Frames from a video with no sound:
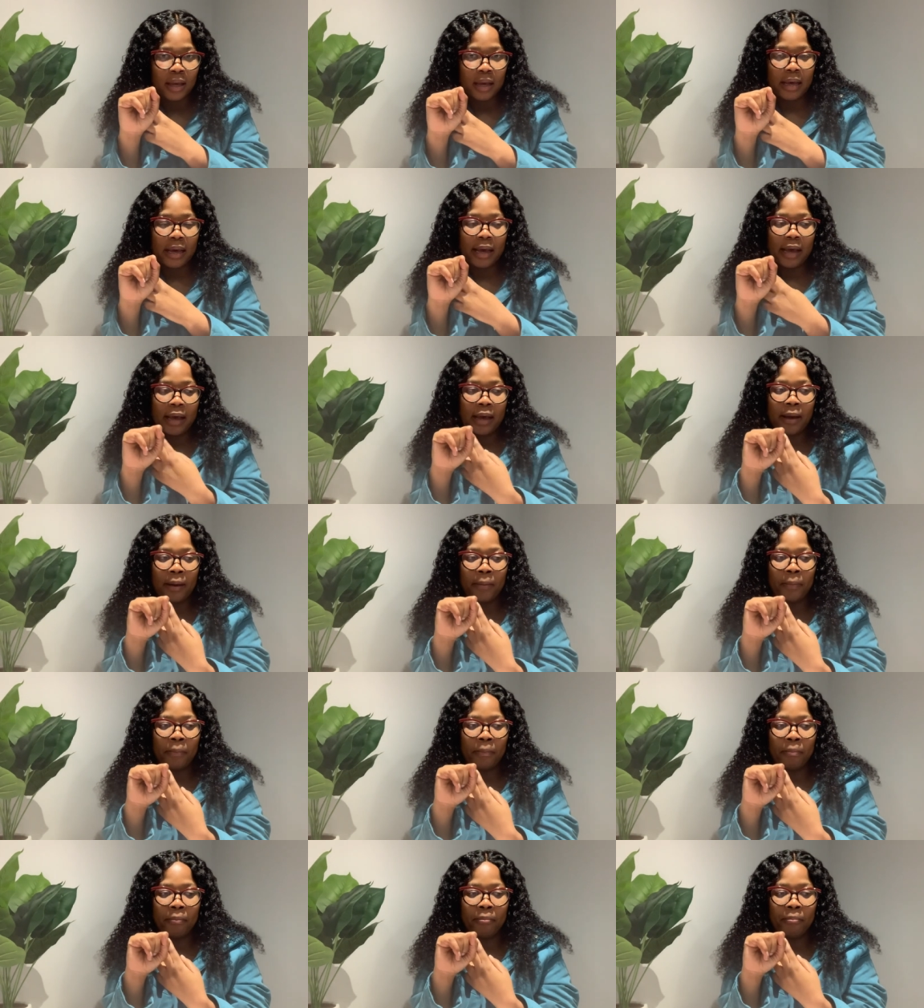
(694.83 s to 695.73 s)

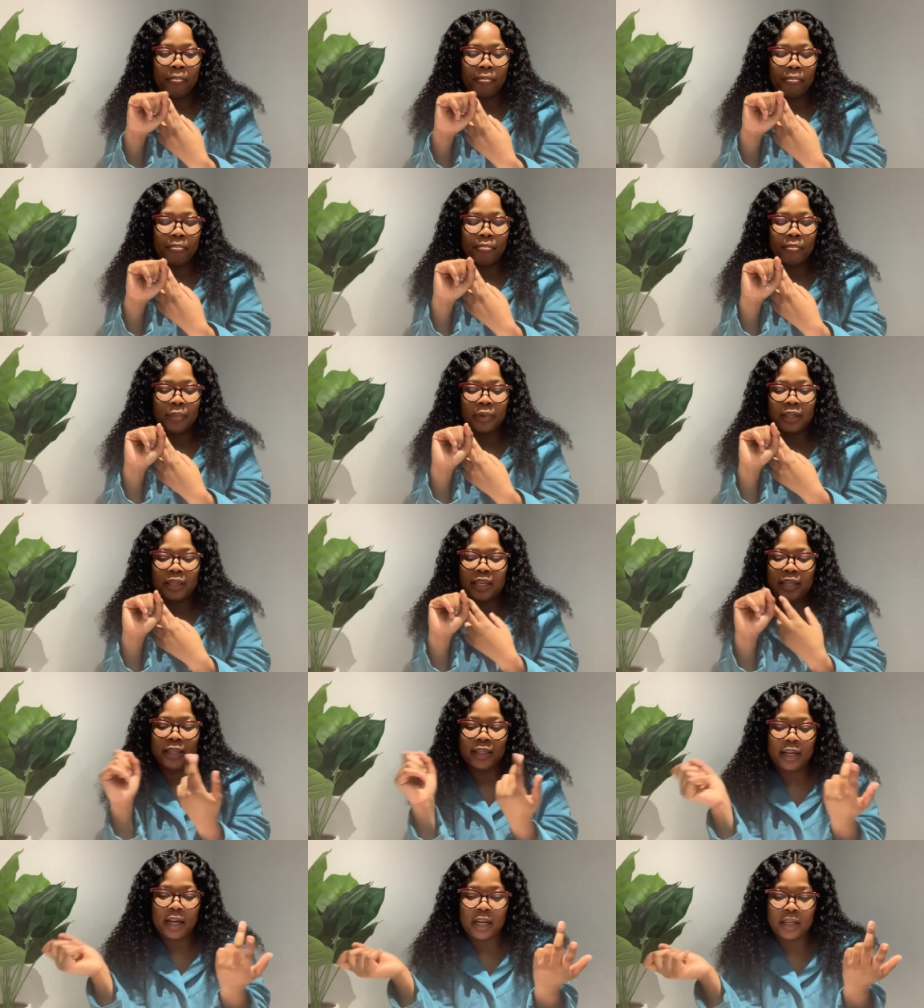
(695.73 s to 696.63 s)
um
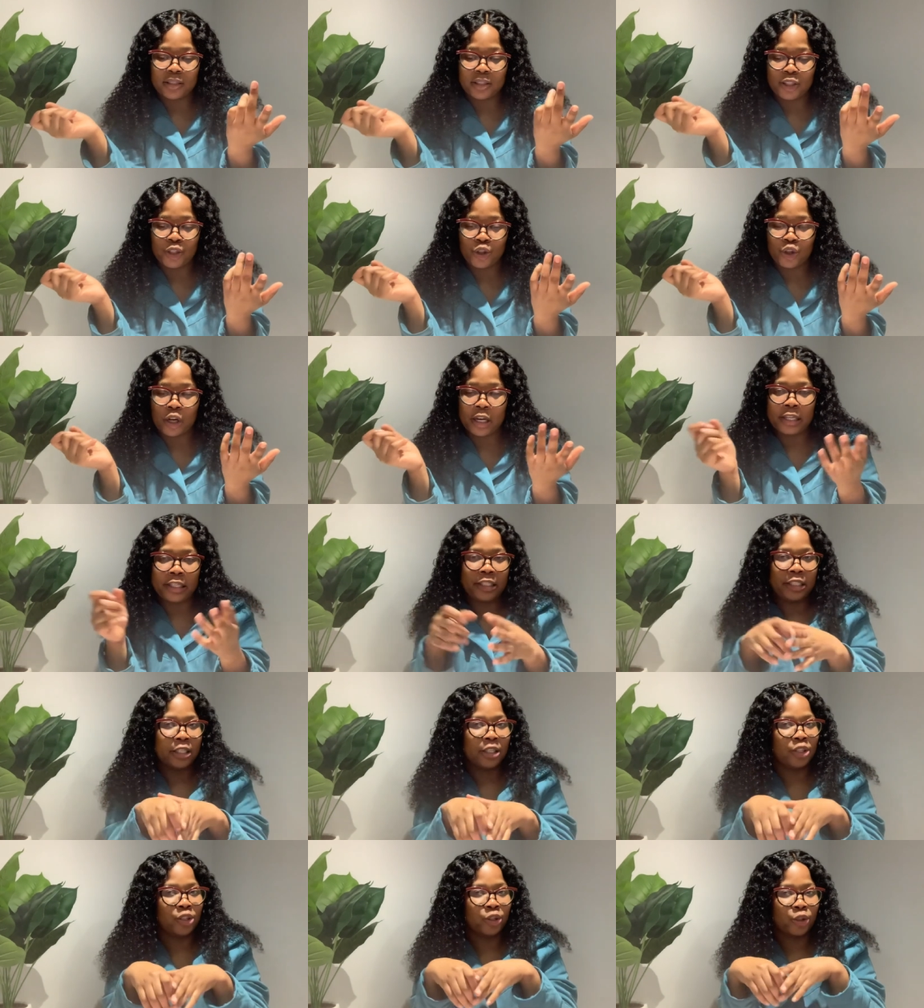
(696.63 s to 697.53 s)
clinical
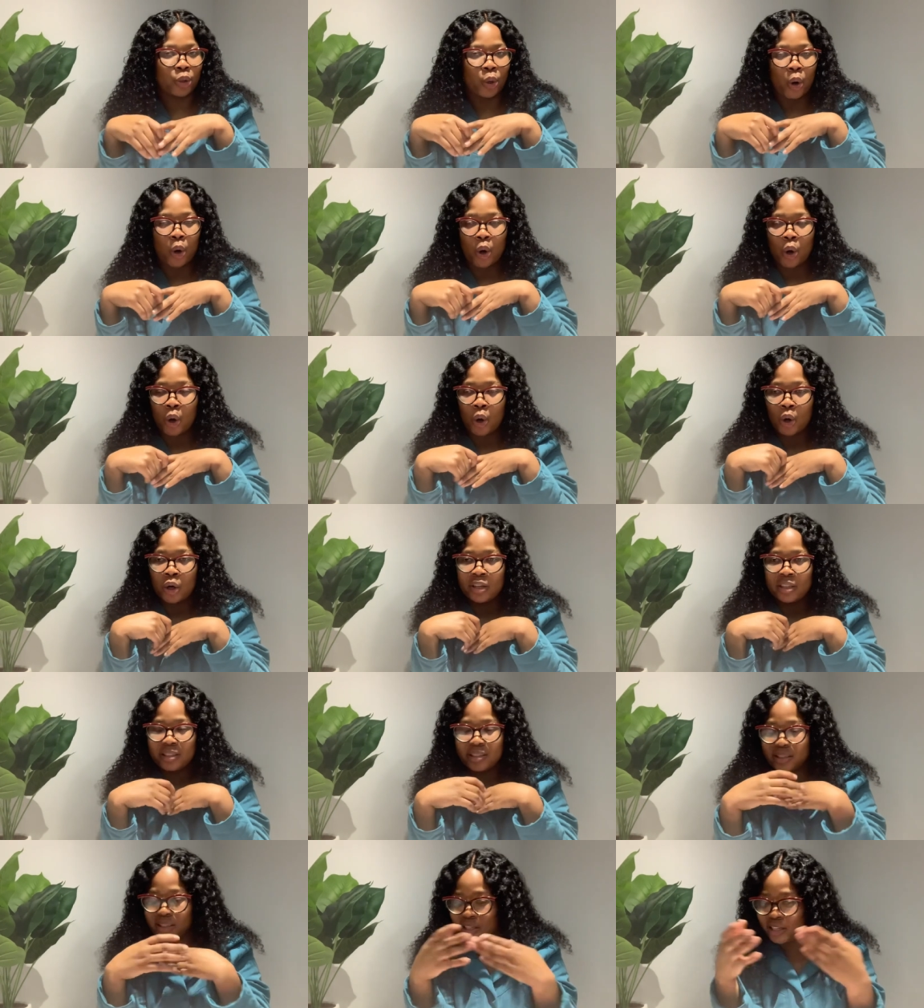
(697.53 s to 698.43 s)
situations or
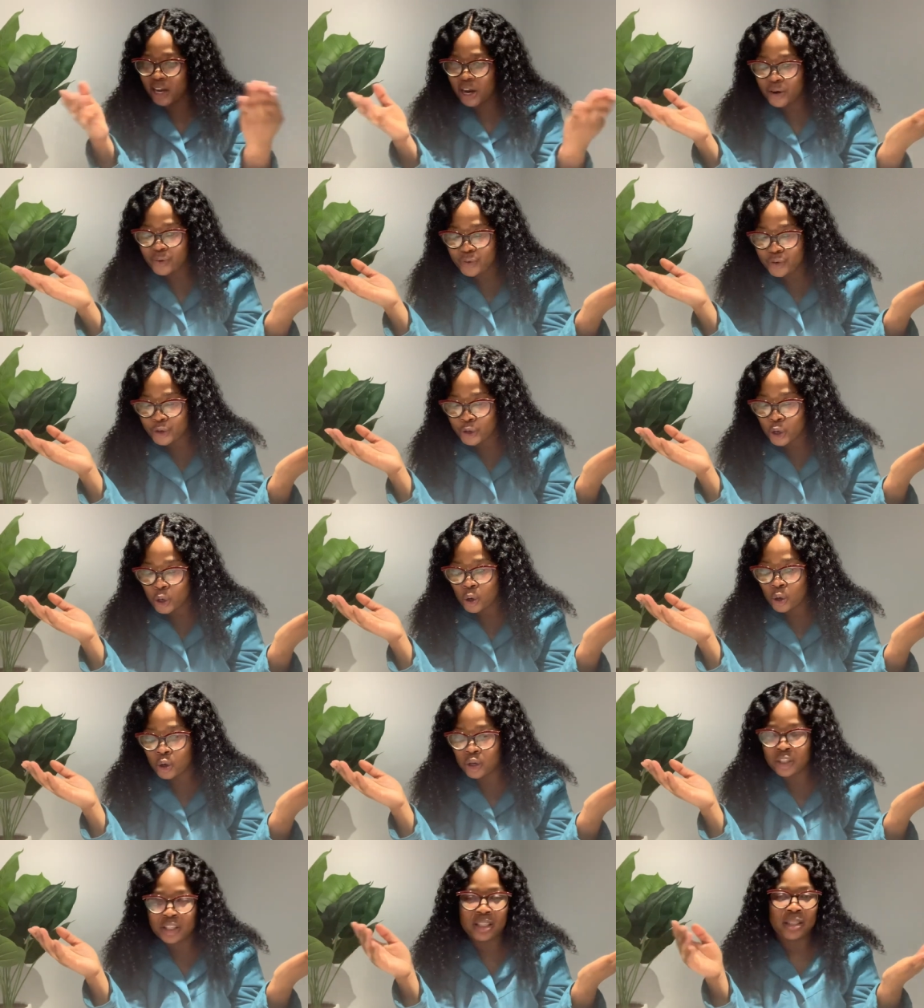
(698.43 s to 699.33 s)

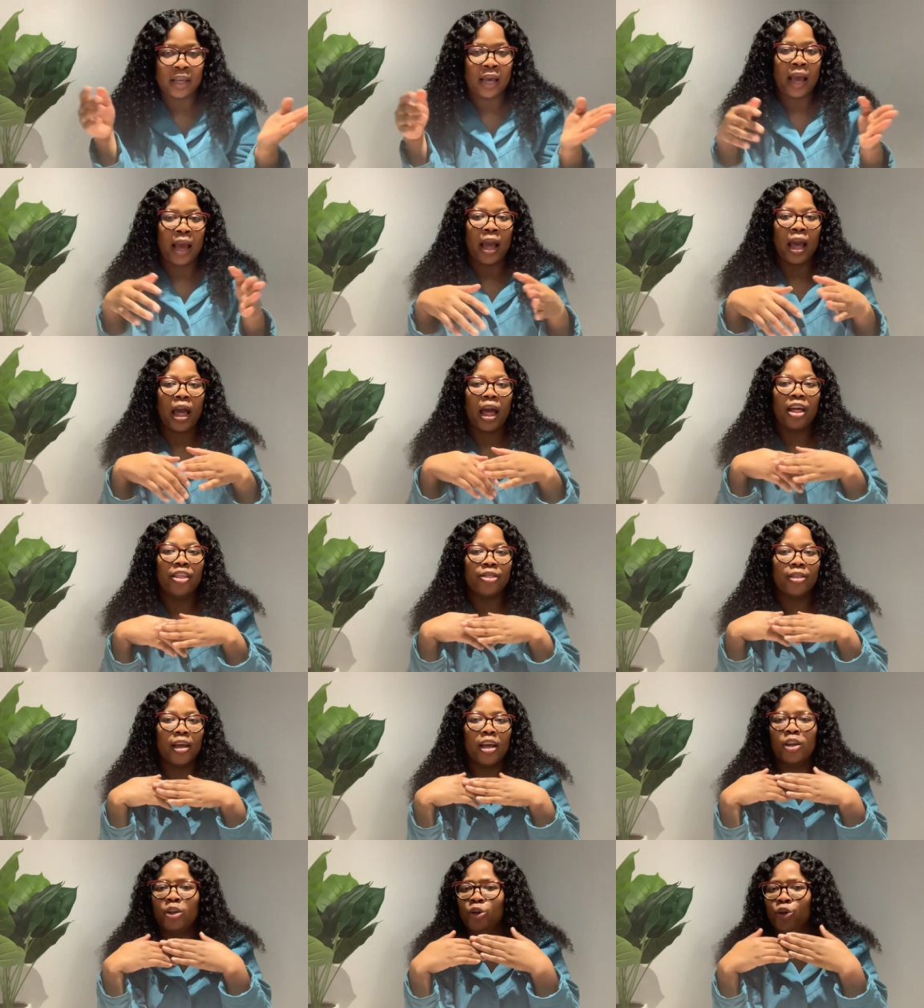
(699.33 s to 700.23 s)
scenarios and
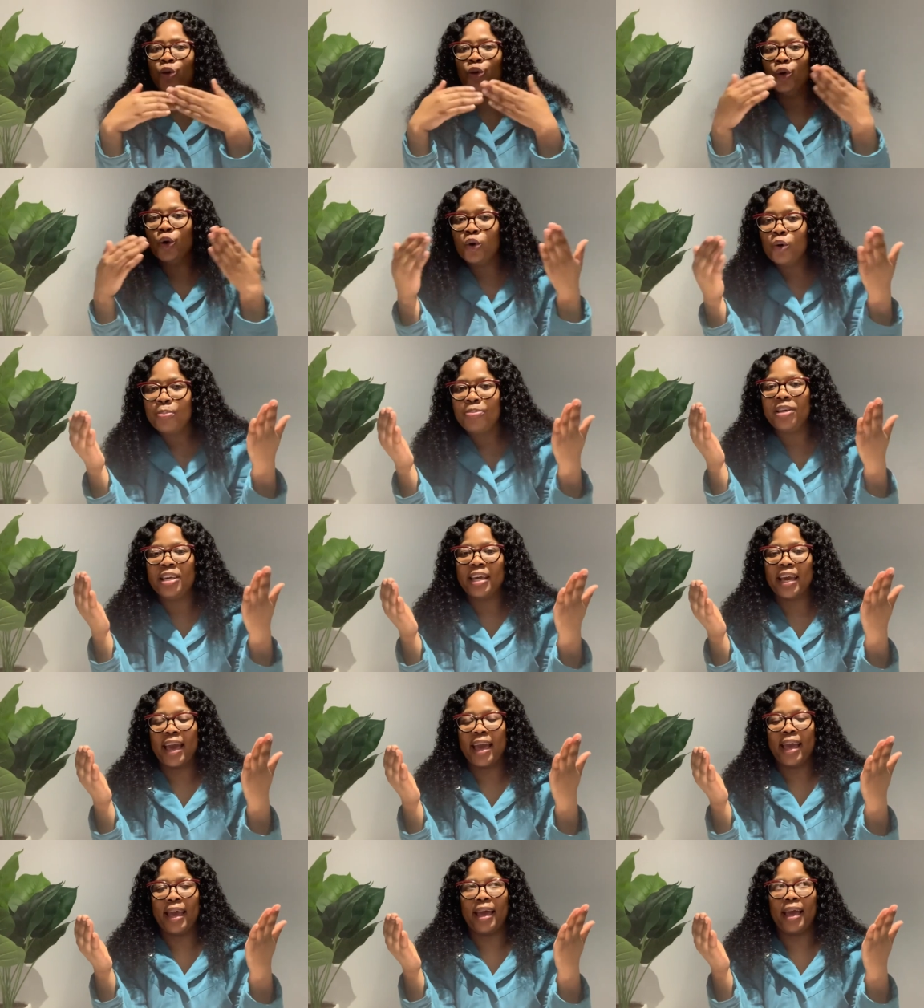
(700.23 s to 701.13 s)
then you'll
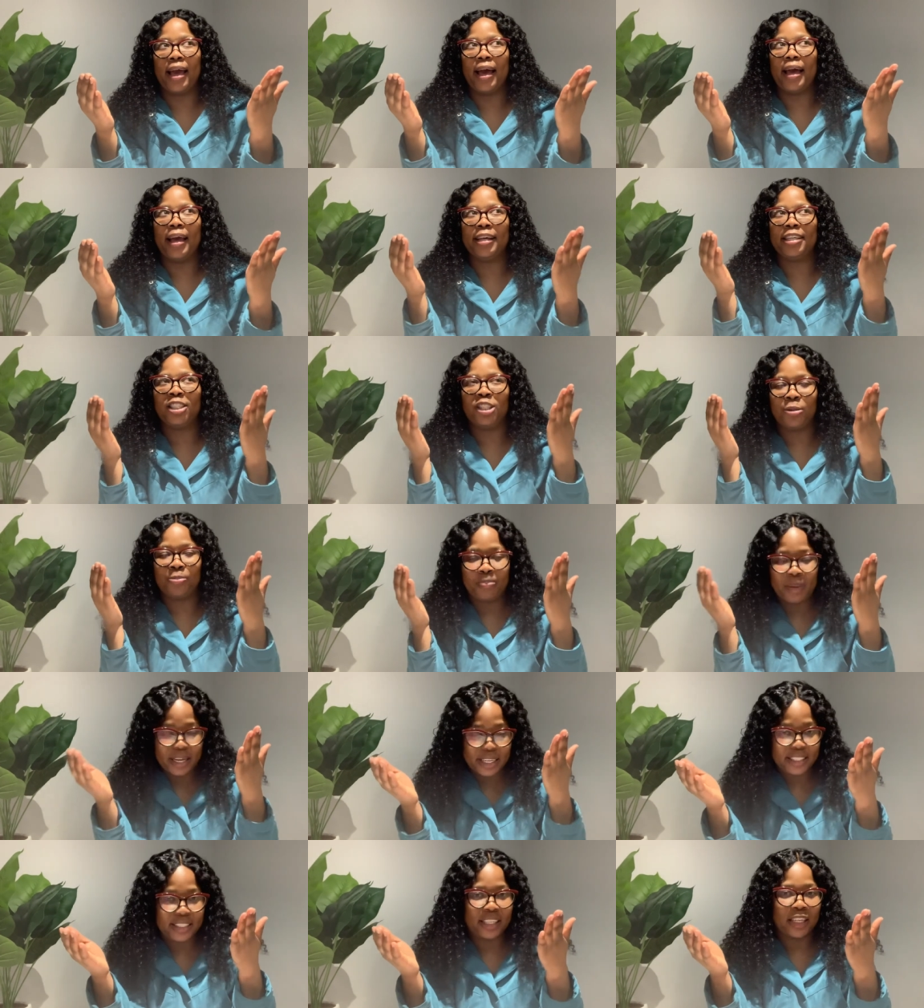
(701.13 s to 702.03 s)
be
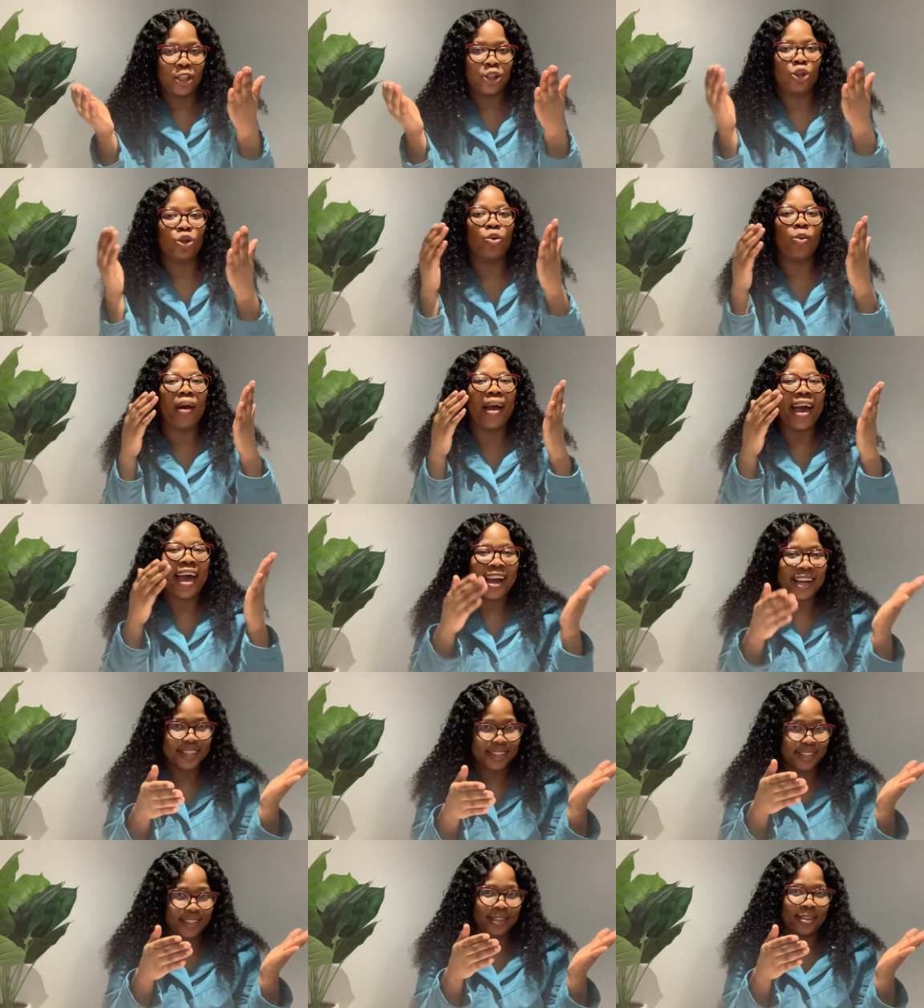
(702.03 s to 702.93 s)
expected to
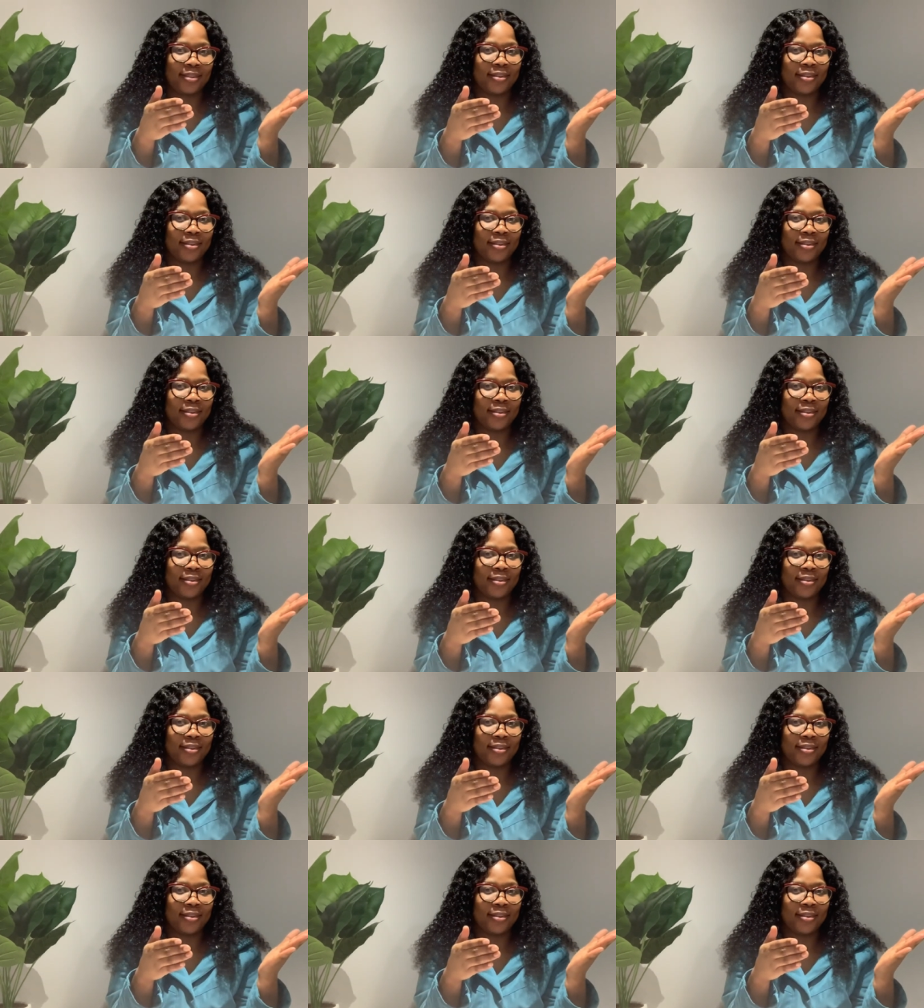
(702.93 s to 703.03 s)
act